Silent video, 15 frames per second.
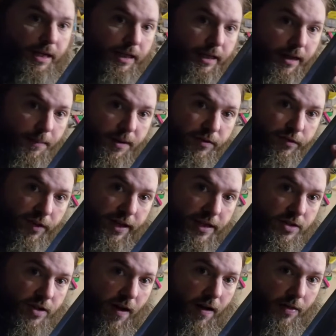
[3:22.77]
I apply
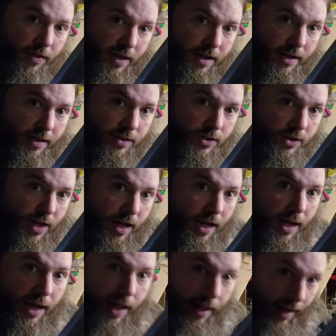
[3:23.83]
heavy pressure, I'm going to
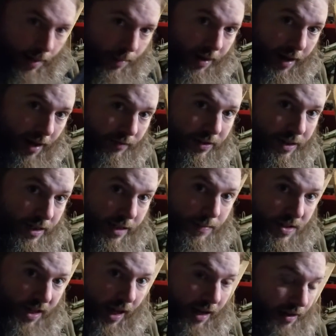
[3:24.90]
get gummy flakes on
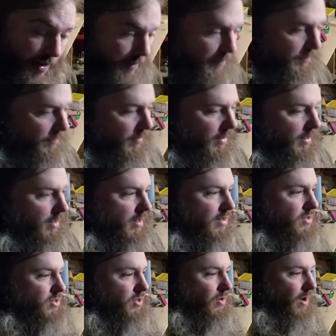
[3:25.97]
this, and I'm
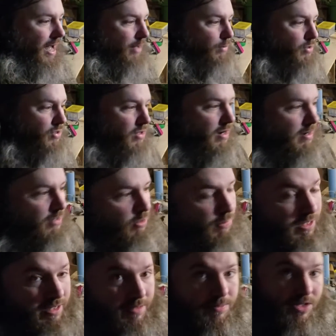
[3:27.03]
going to have to keep
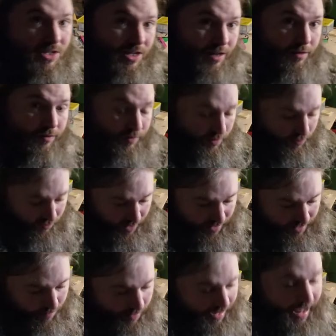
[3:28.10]
sanding. So
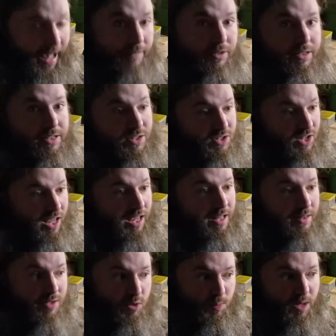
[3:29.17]
I will start to become
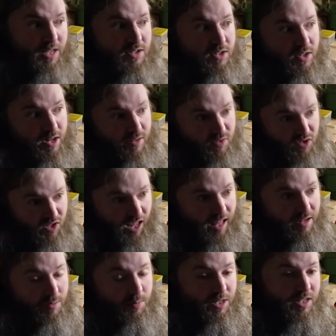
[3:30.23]
self-defeating by
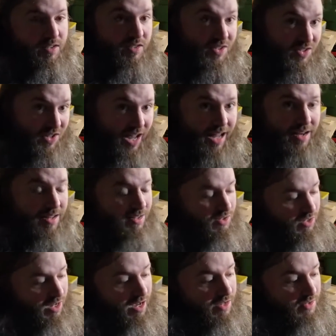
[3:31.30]
having to sand the
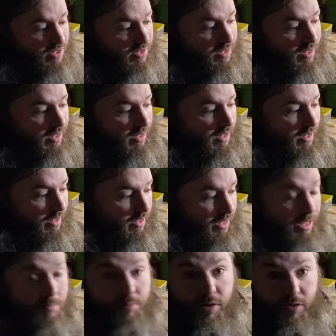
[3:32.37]
spaces that I've sanded
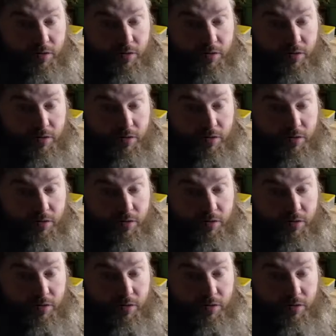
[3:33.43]
because the